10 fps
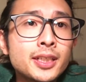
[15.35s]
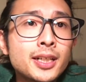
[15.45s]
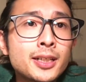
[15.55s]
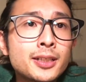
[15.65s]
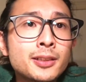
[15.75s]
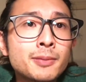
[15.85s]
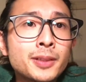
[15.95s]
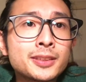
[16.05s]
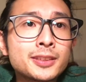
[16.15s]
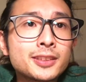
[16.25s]

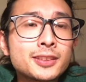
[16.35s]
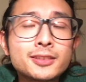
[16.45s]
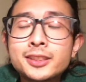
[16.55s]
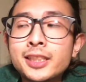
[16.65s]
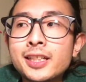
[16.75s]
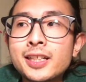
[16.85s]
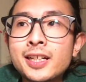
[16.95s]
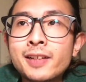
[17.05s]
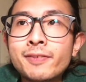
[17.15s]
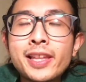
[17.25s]
but yeah,
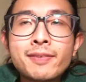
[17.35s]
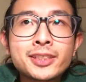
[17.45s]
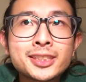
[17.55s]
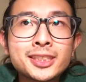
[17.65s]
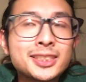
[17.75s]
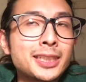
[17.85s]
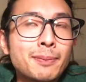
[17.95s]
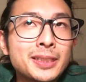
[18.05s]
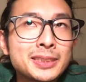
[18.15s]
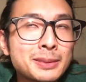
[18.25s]
I've never seen
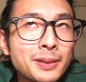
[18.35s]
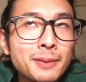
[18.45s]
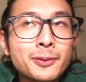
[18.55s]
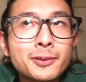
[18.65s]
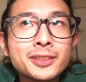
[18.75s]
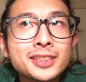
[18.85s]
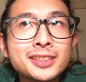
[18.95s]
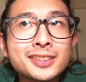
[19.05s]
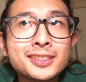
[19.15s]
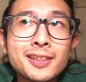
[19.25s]
Japanese people
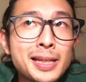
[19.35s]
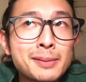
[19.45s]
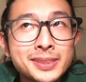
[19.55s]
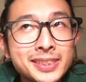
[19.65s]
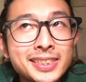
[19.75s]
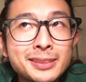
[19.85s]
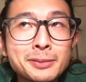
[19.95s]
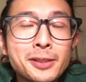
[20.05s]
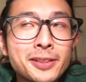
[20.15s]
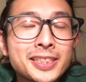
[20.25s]
in Leipzig to
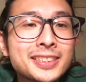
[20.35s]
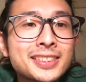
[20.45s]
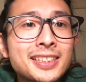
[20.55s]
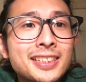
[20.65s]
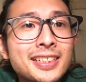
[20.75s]
be honest.